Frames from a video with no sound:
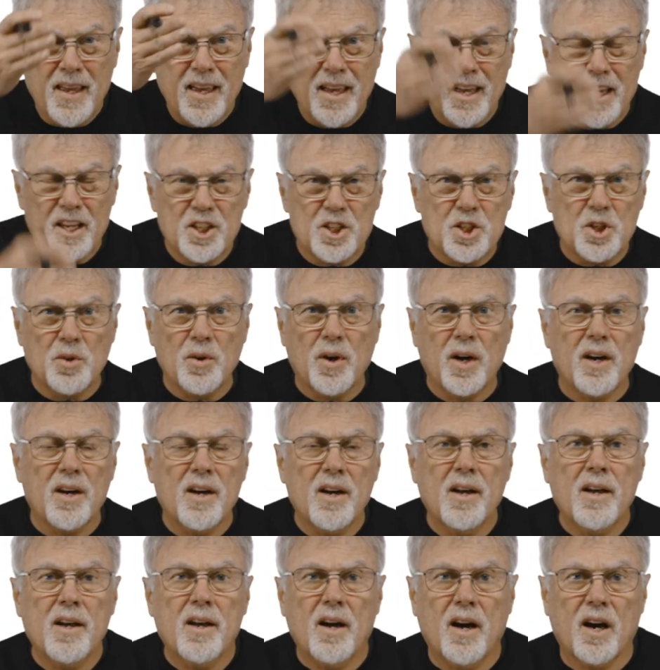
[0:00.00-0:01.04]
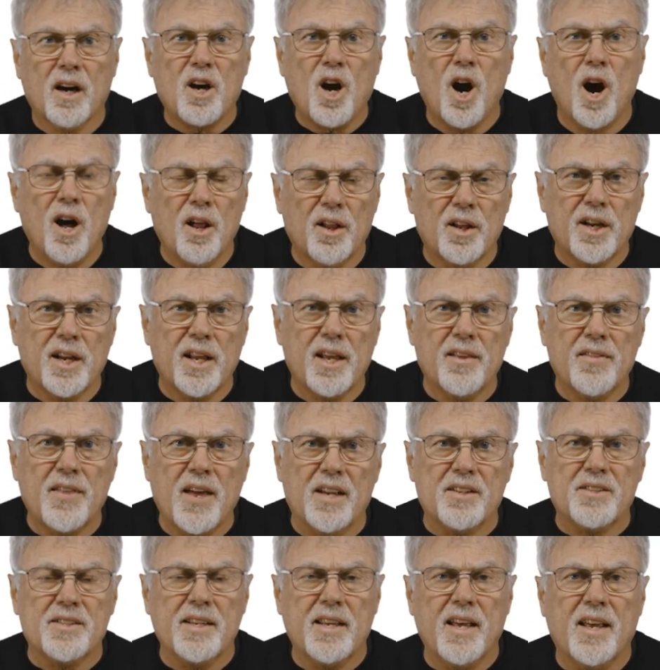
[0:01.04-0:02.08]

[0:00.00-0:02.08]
into a colony that's